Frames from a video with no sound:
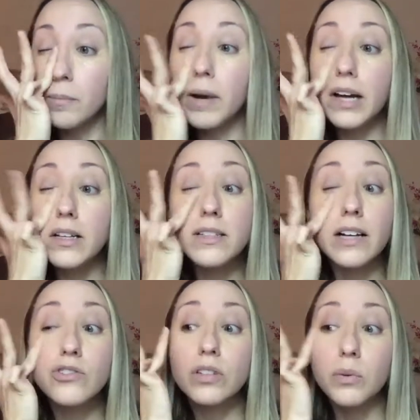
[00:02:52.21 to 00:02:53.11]
body is
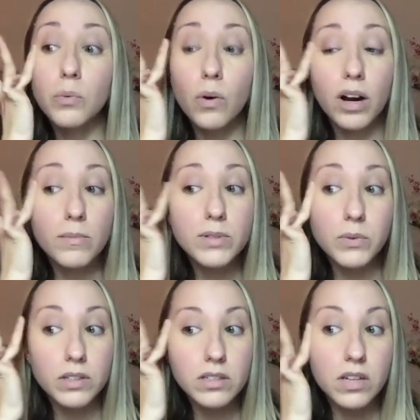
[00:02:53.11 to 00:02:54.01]
naturally warm, so
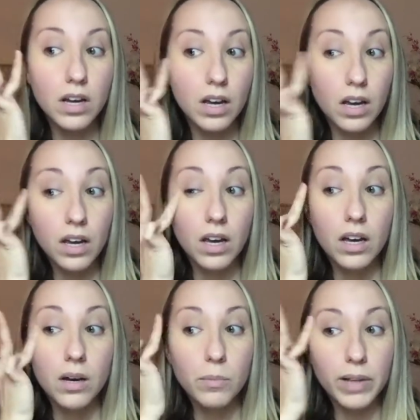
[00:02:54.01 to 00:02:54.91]
it's
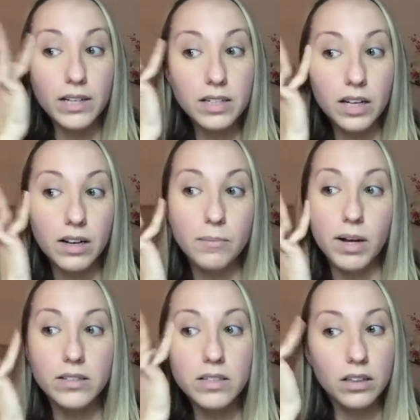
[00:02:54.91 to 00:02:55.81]
blending and
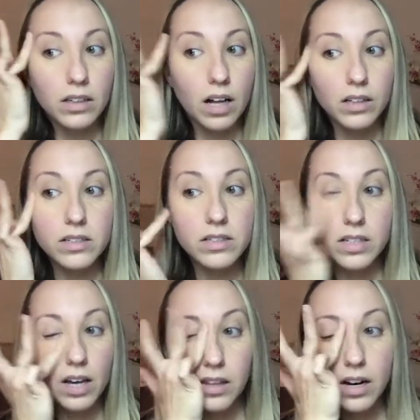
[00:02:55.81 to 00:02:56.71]
melting the colors
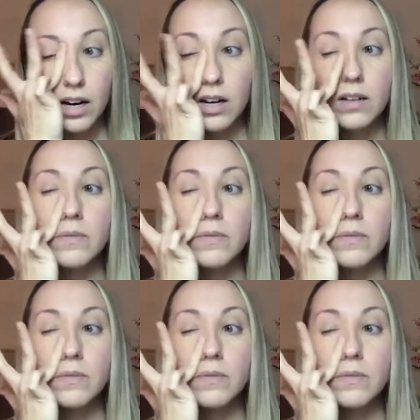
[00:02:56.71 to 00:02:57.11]
together.